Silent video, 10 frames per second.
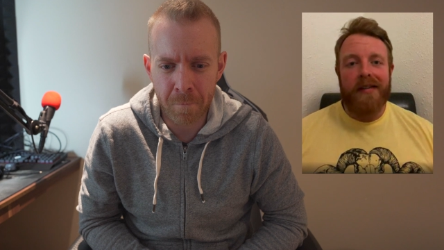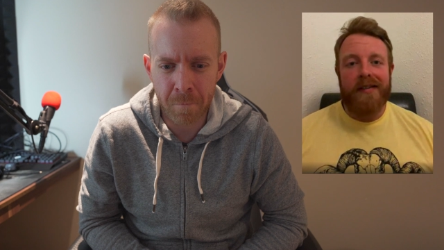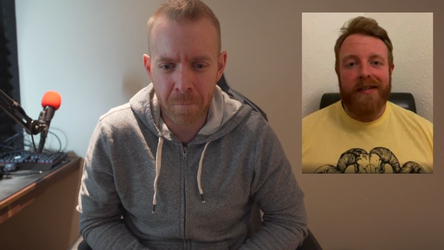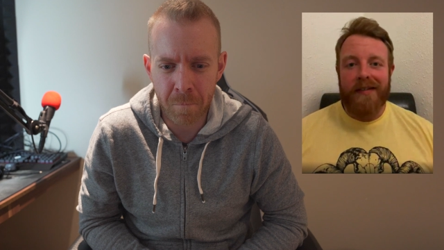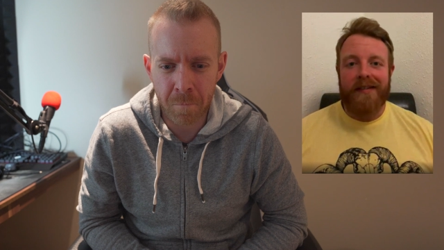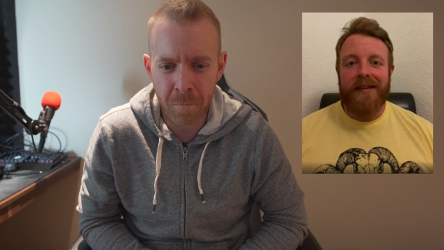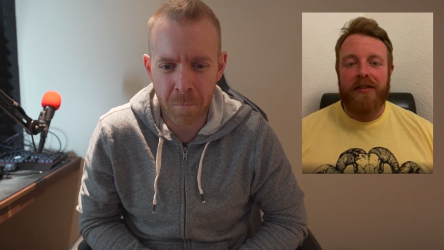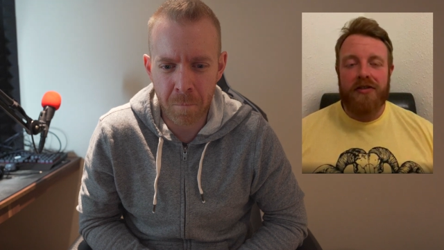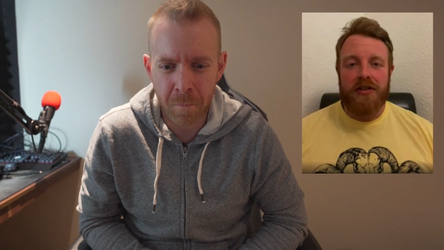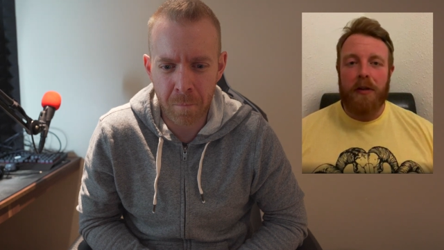Speaker 1: into other
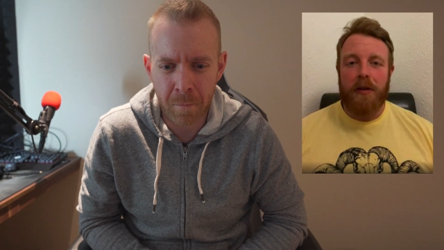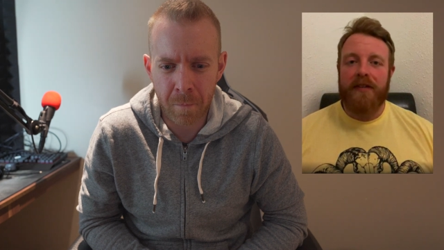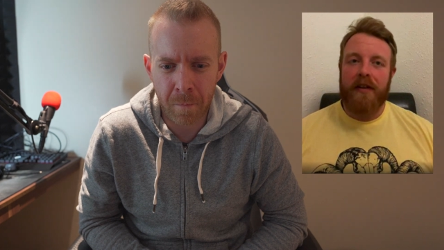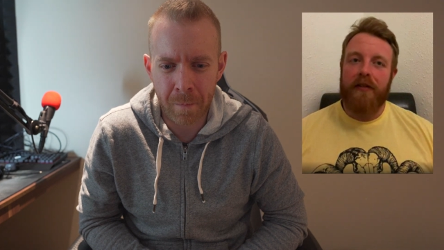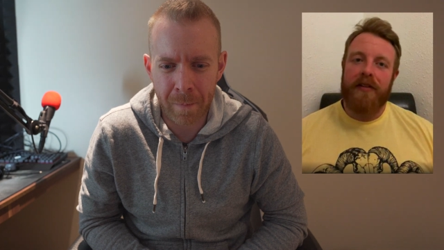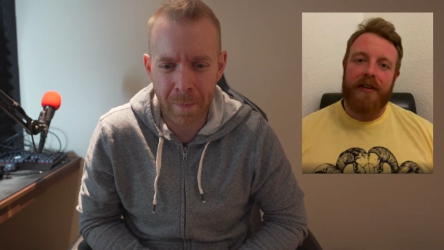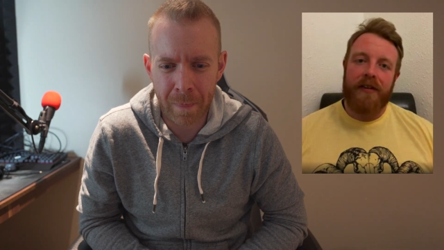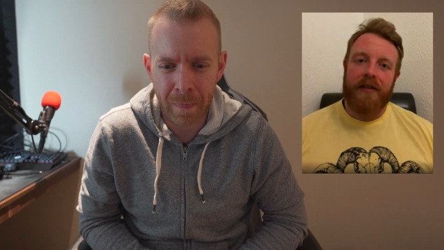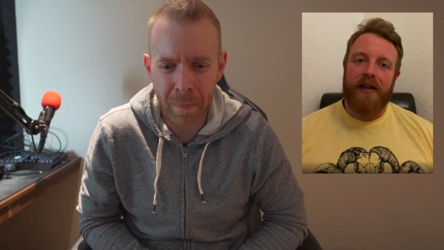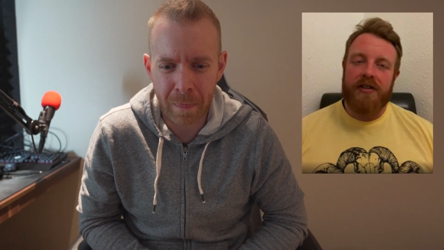stupid stuff
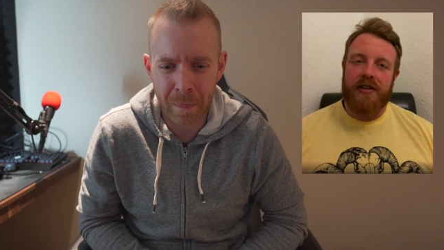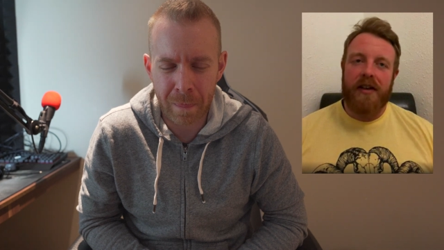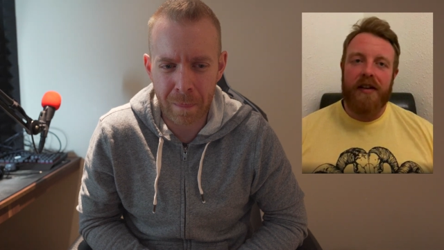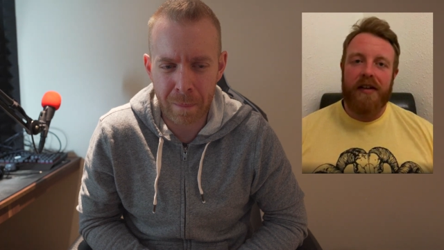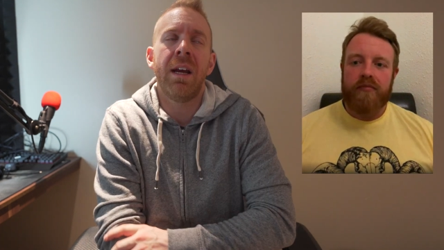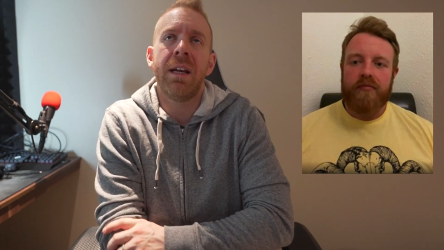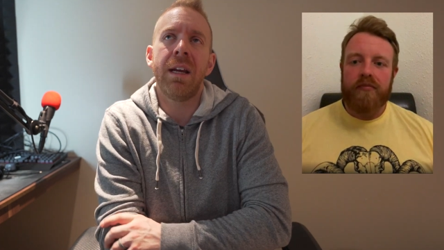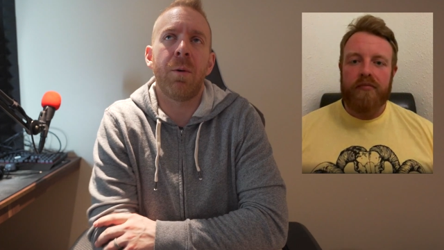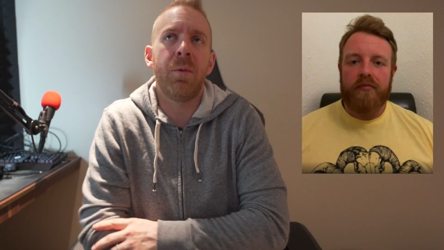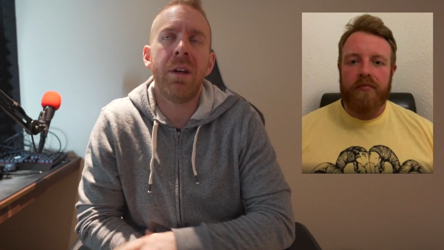until next year.
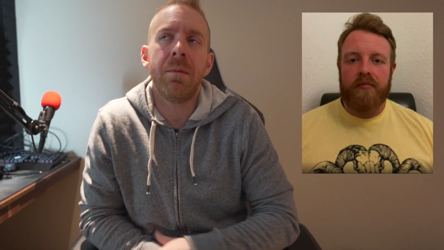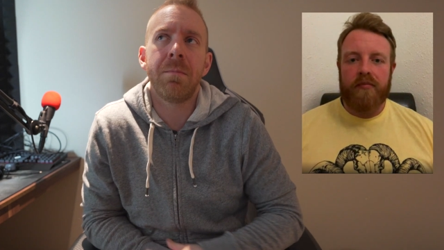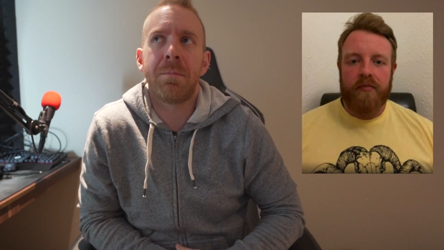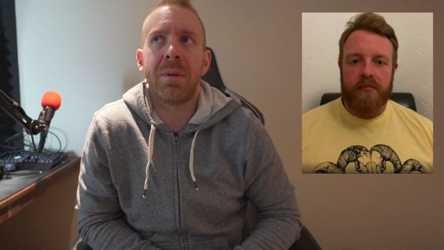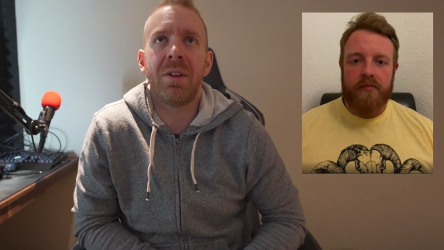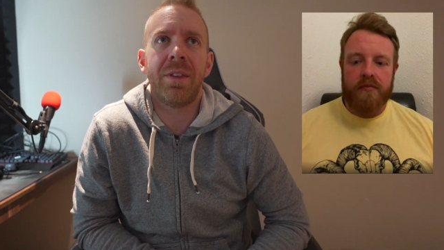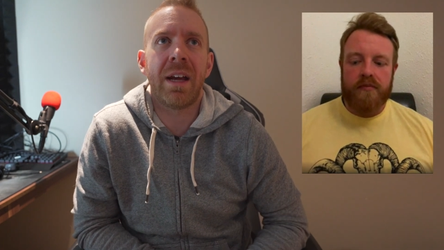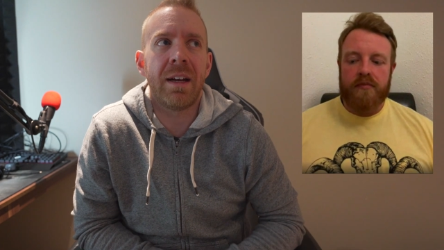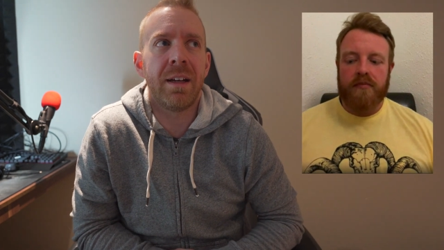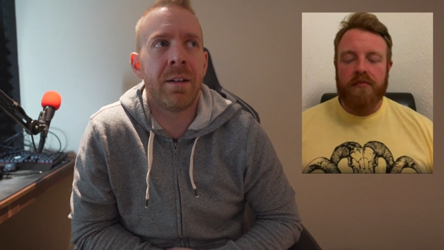
Speaker 2: Yeah, we can build
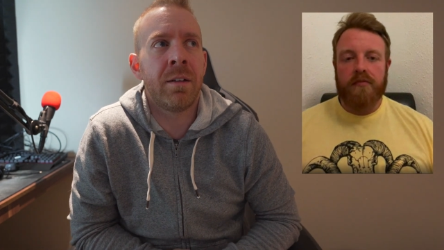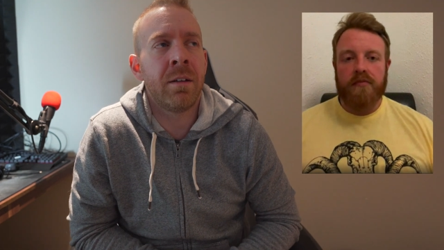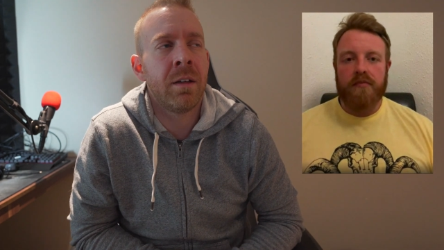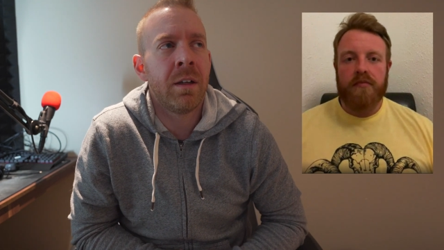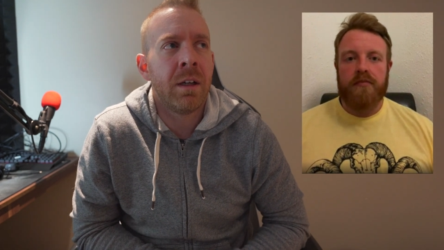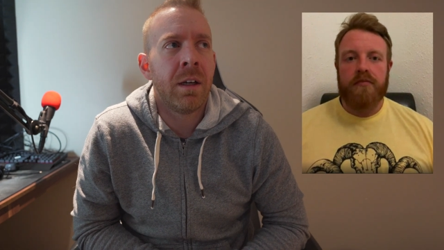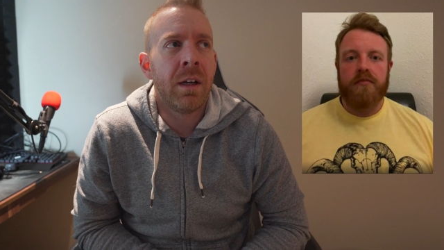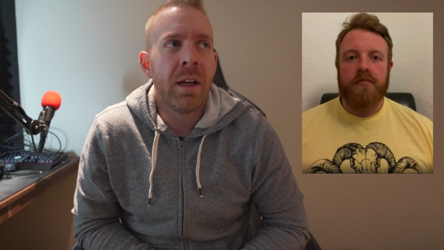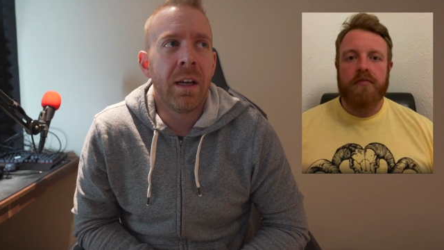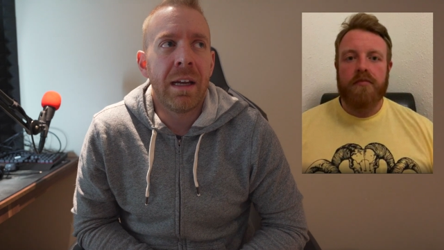that in.
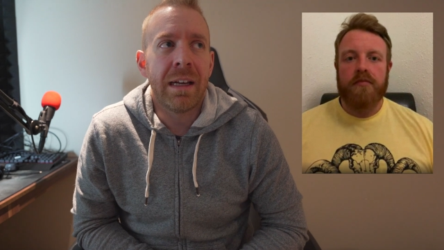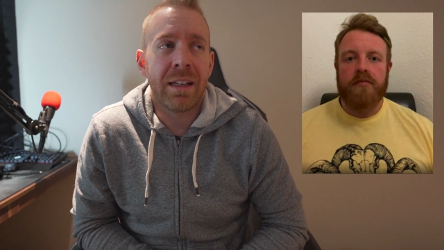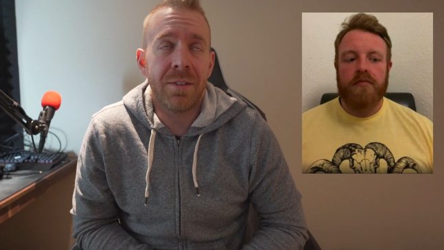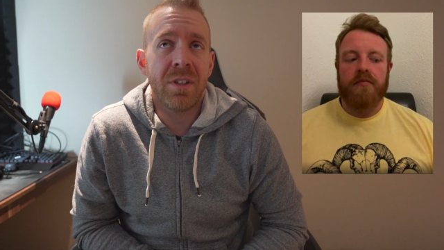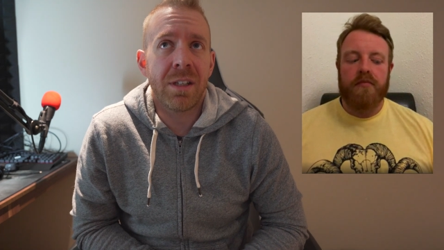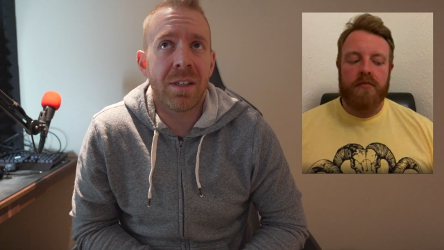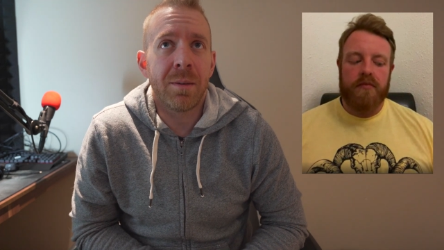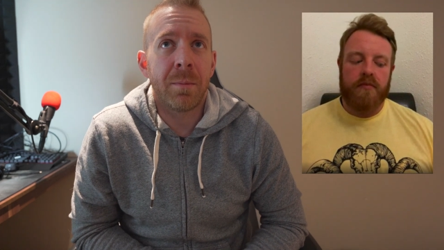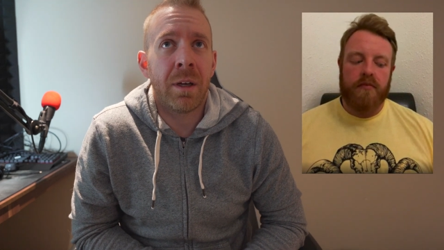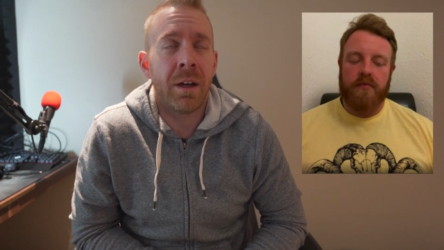It gives us
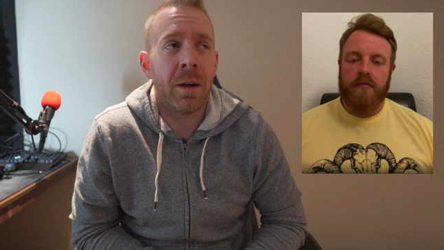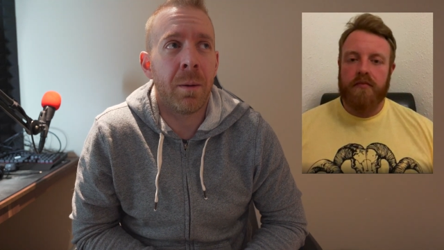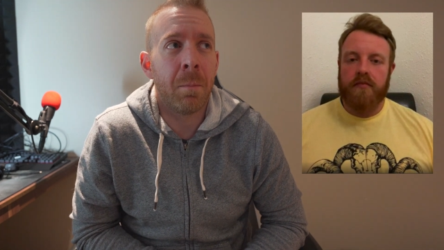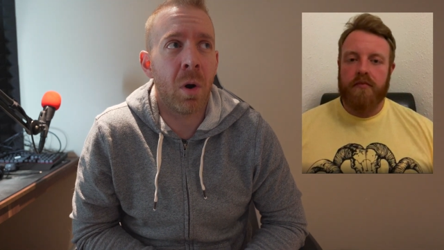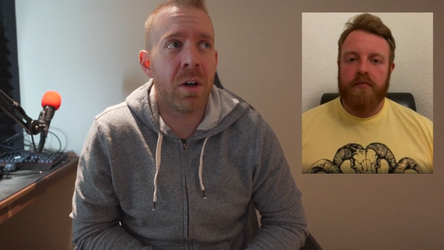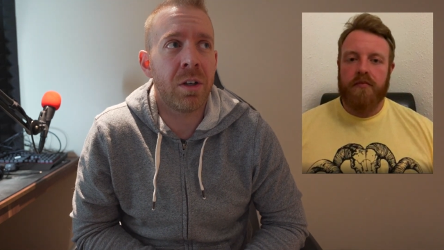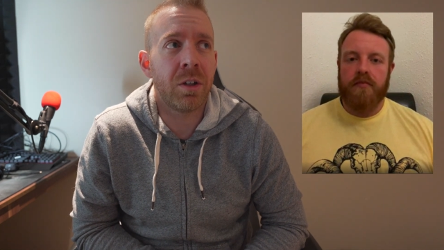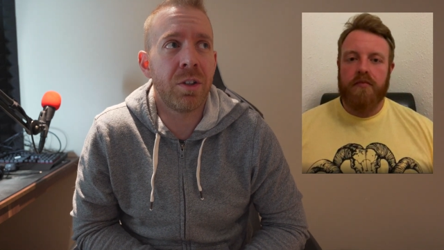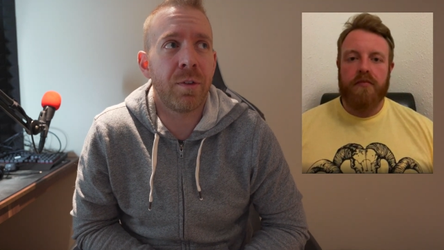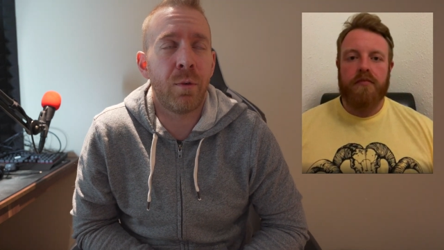some
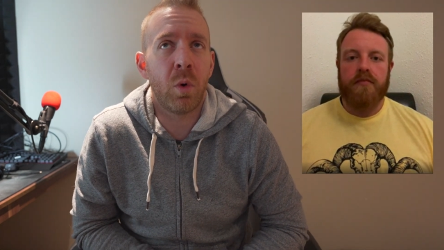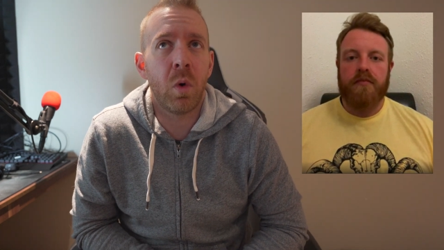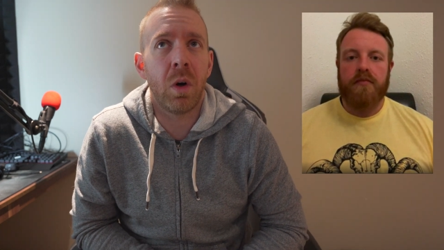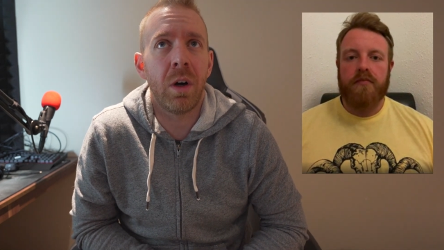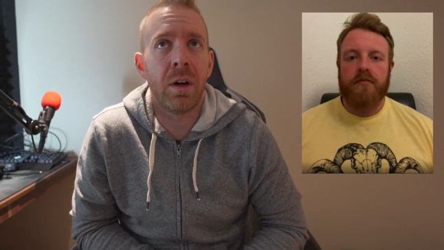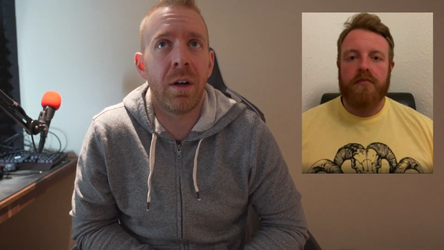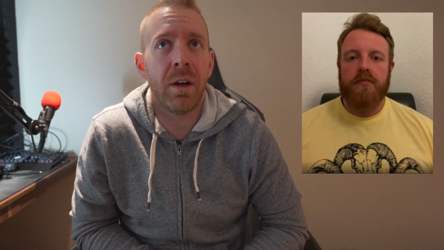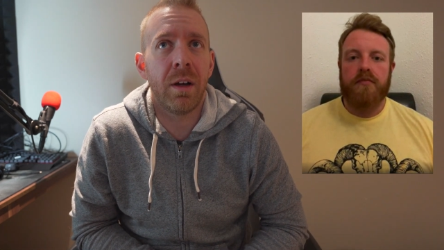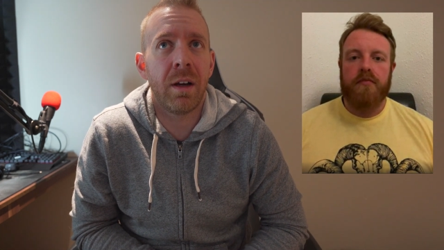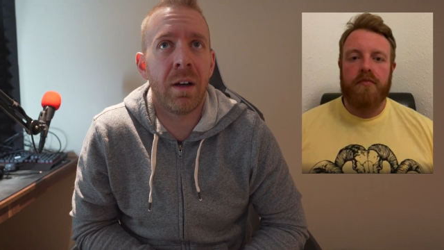markers for a
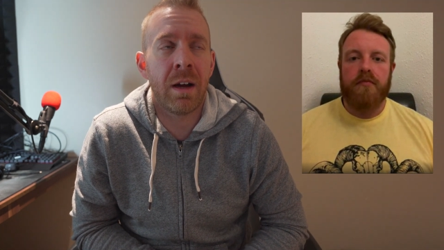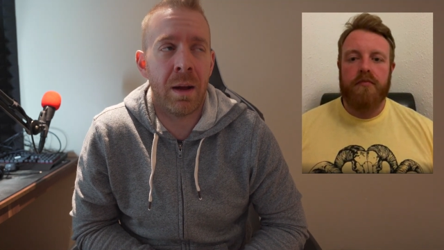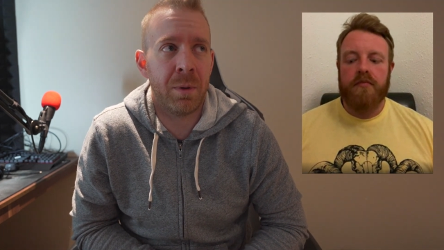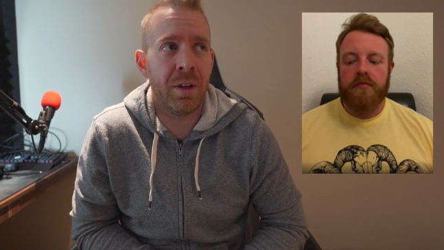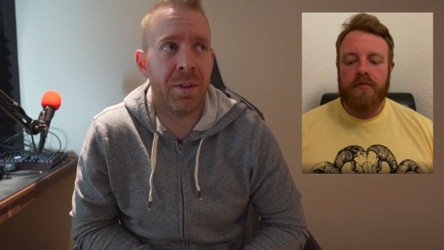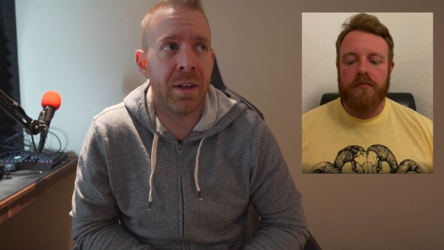couple of